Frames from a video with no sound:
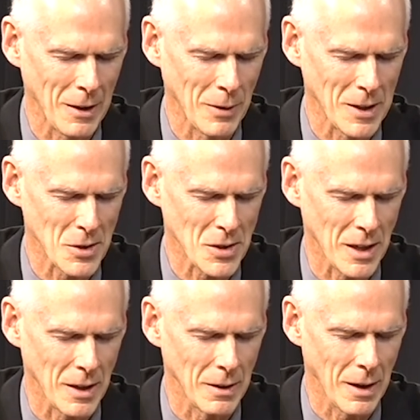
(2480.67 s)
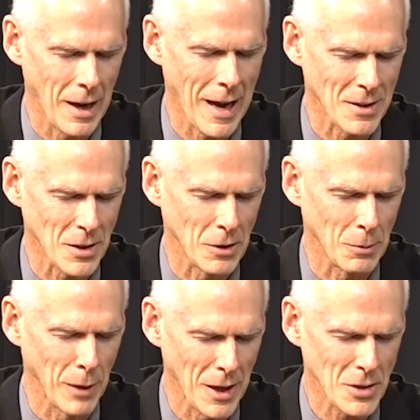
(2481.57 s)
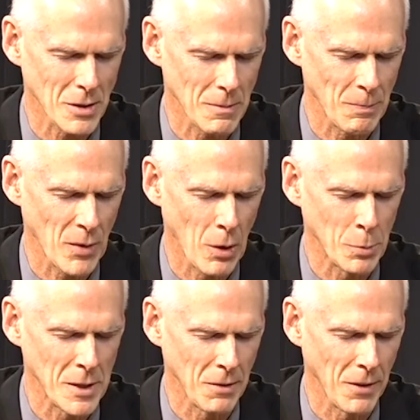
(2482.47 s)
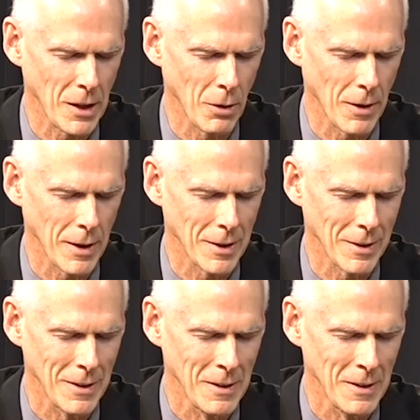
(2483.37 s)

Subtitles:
And we just, I ask you to bless Hope TV, Lord, and